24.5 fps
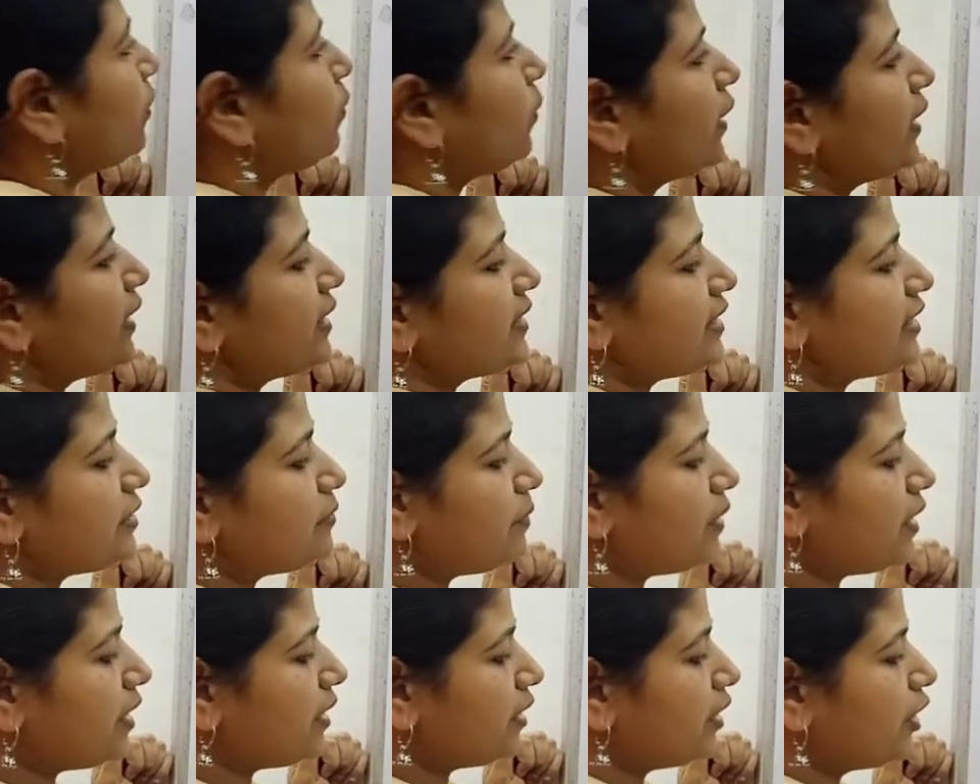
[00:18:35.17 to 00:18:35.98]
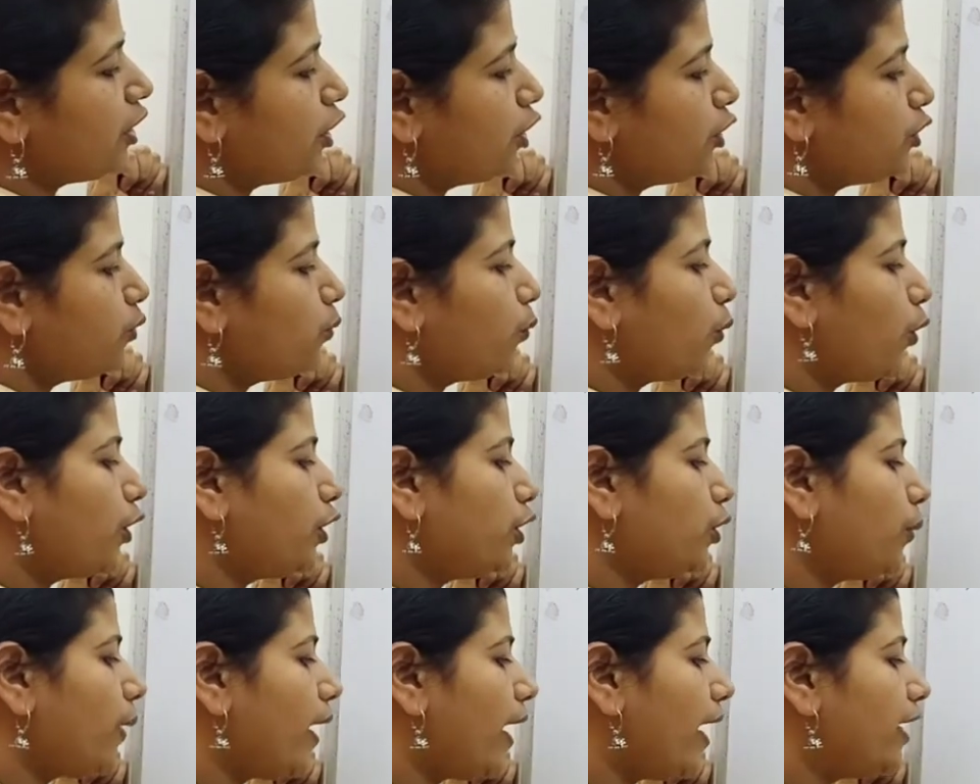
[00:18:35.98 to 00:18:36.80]
what does it mean? You
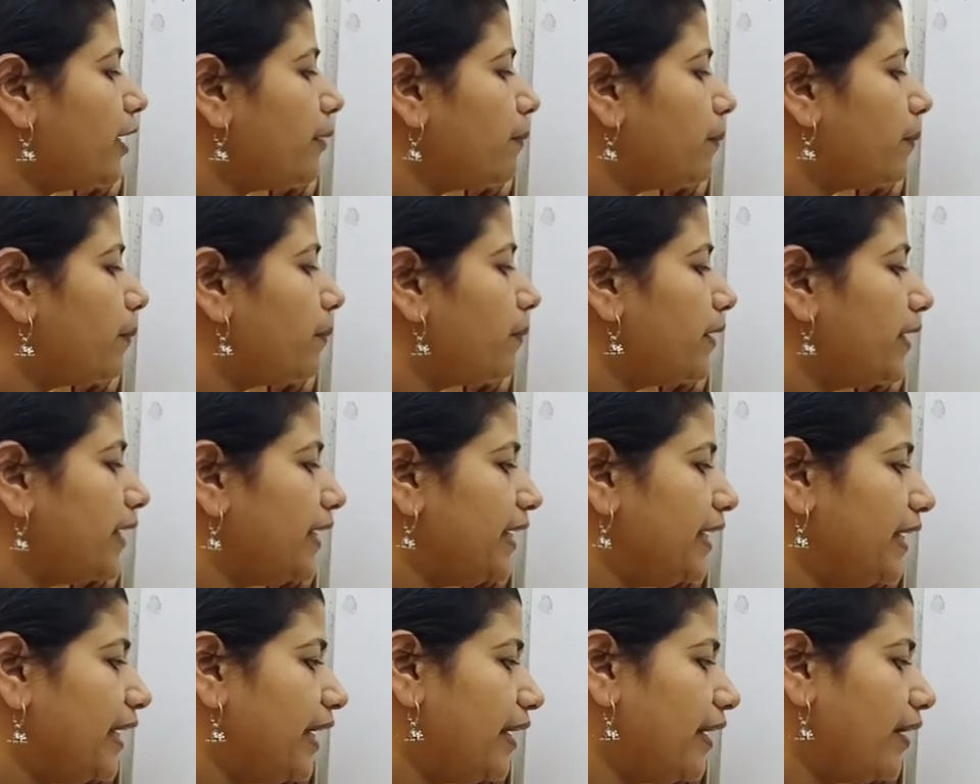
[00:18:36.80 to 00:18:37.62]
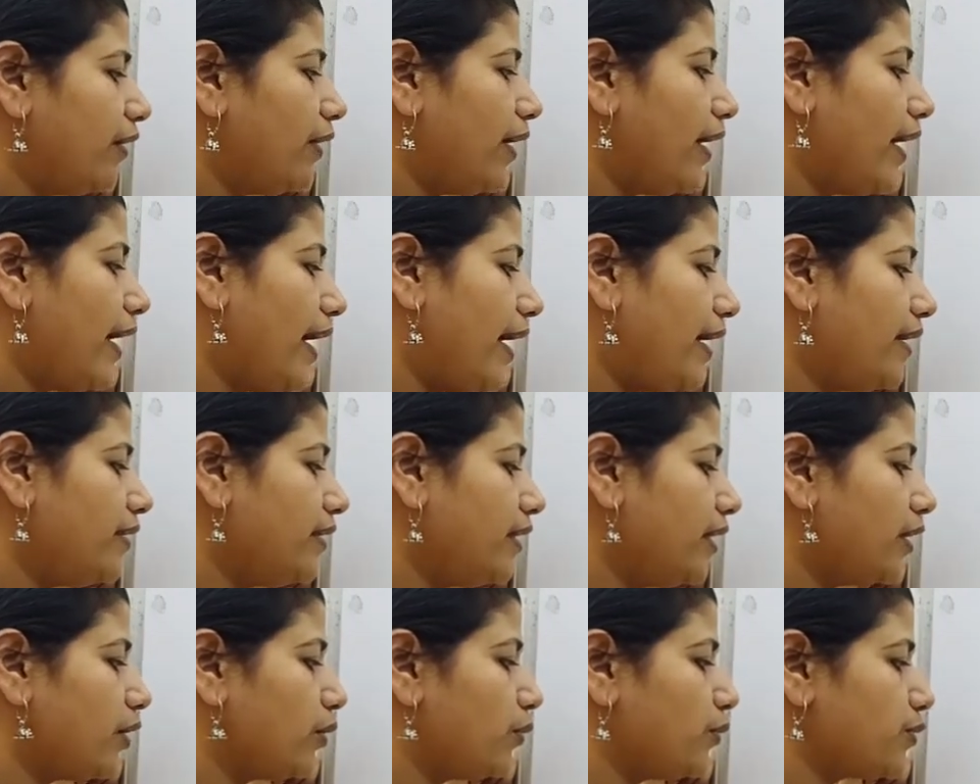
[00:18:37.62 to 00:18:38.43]
want to add here and
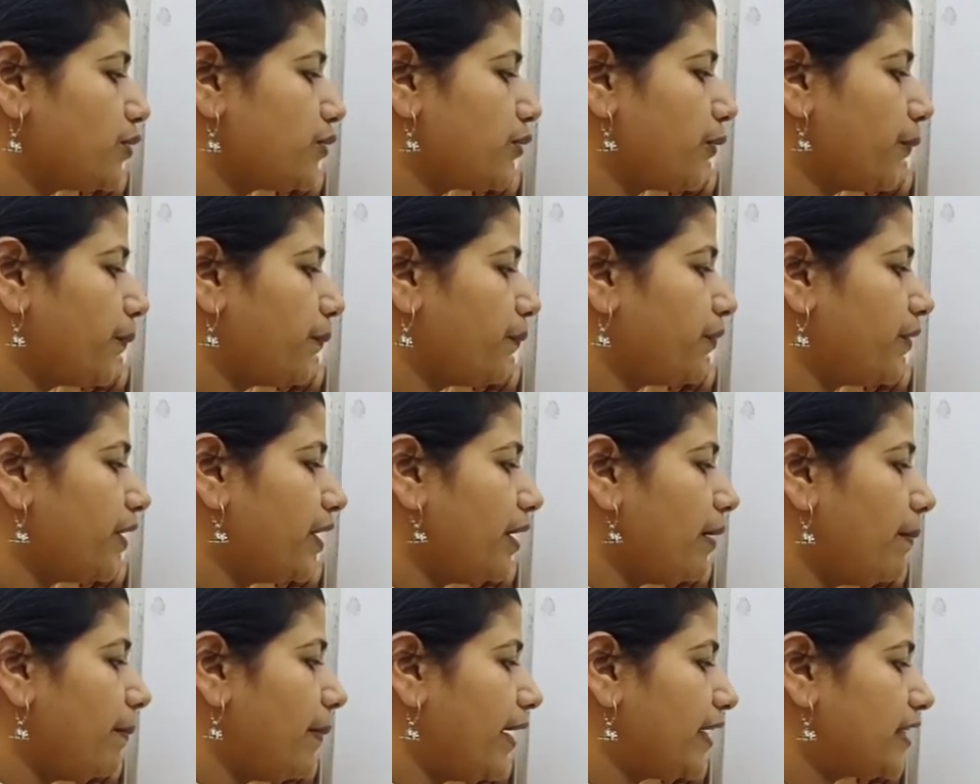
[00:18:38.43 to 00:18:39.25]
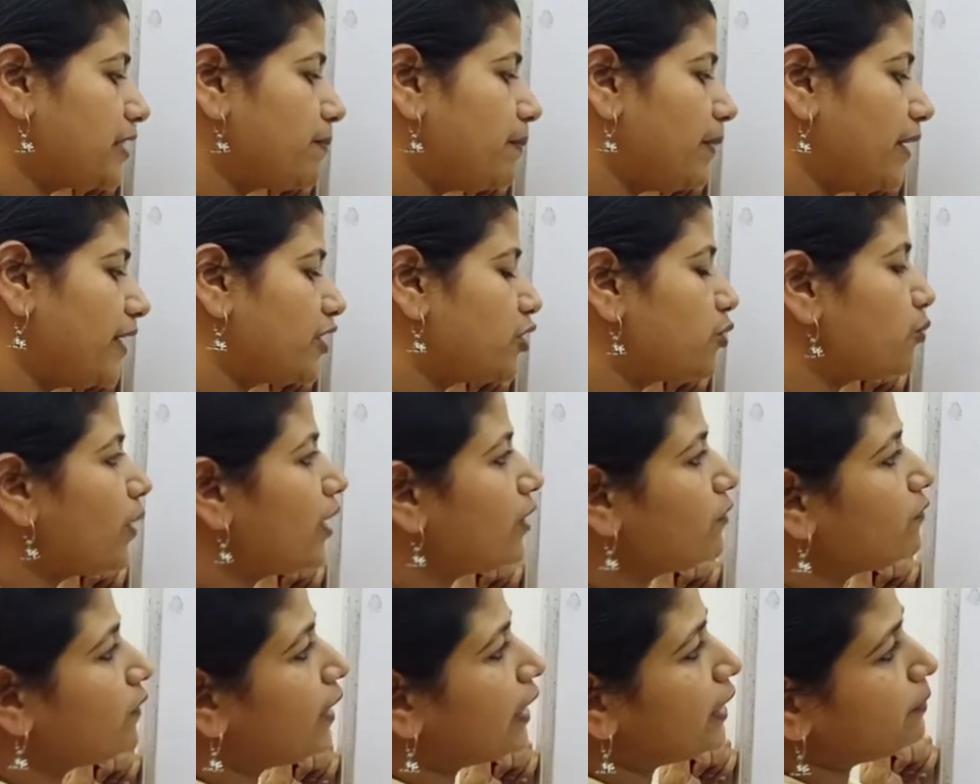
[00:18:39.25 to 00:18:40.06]
here also. X plus 2
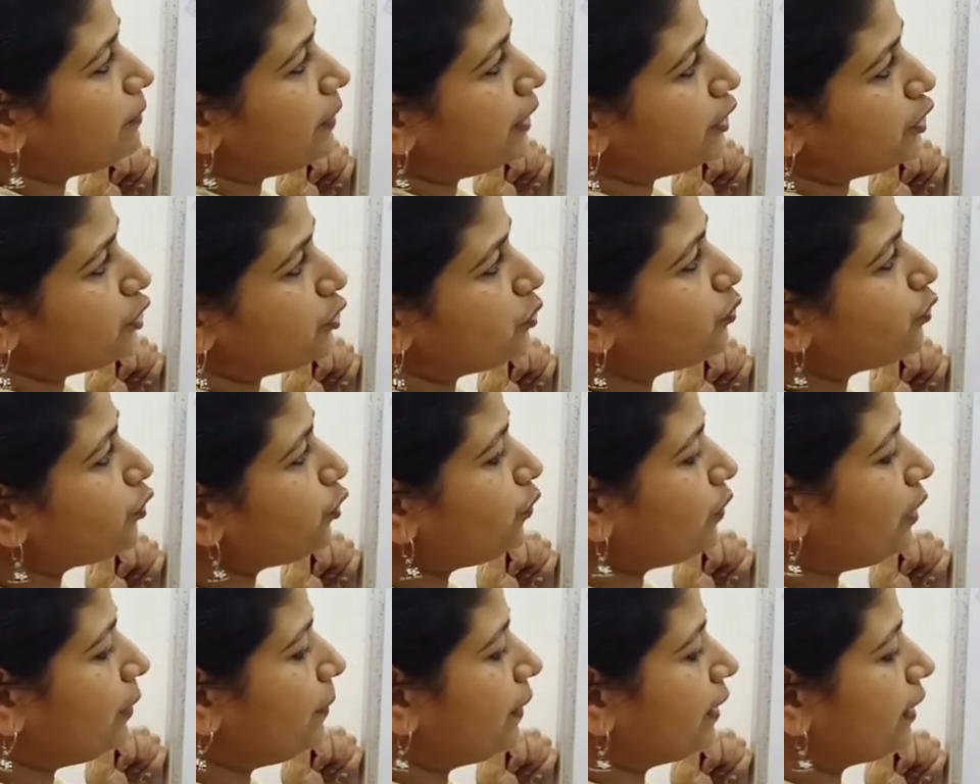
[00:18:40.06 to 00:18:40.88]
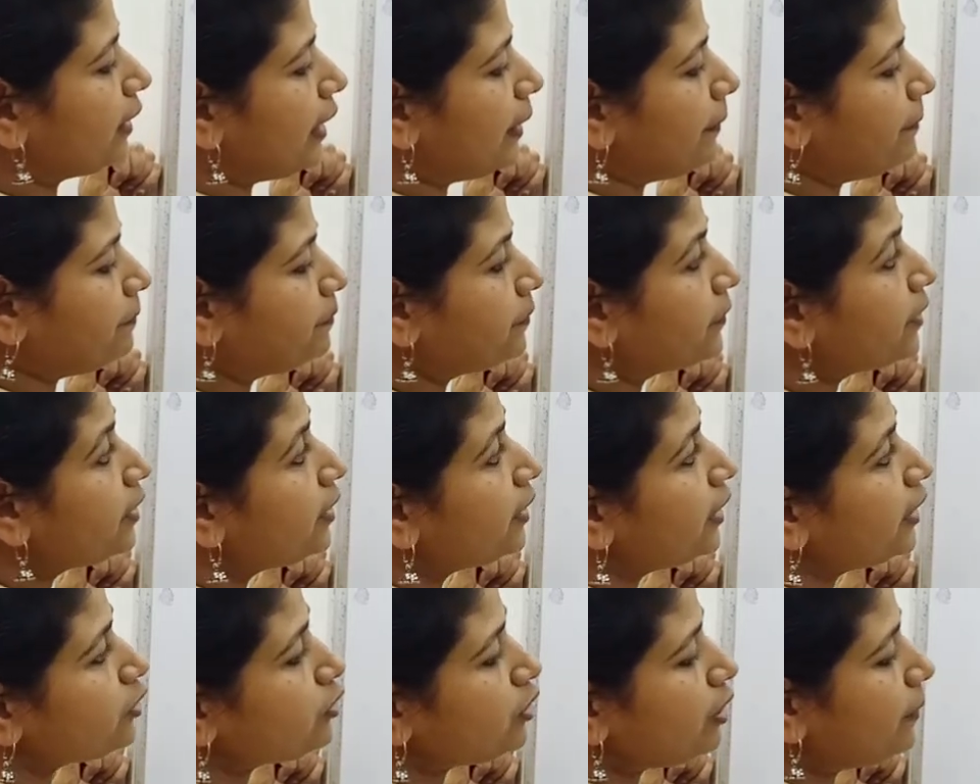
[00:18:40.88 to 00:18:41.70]
and y by 2, it
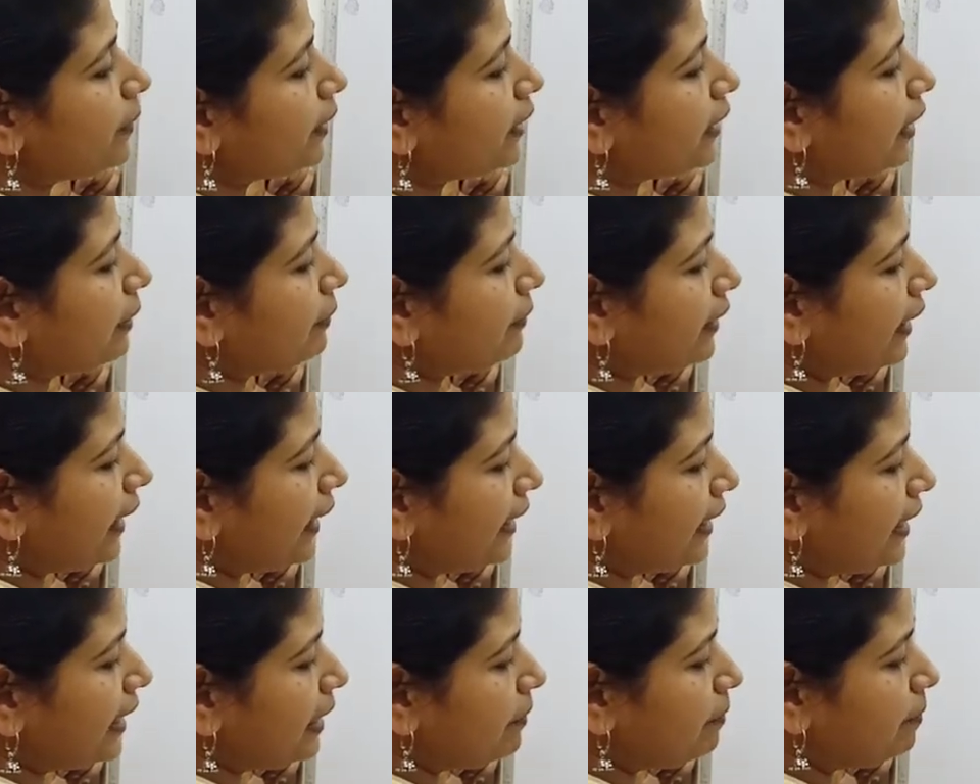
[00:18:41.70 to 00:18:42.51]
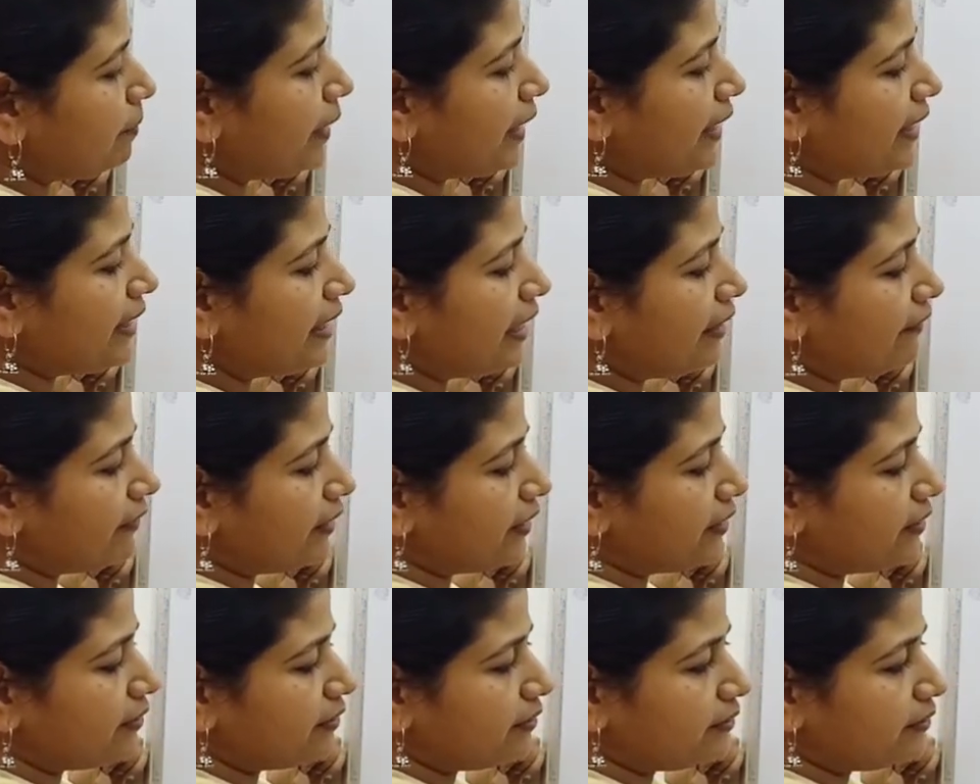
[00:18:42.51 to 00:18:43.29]
will become 9 by 11.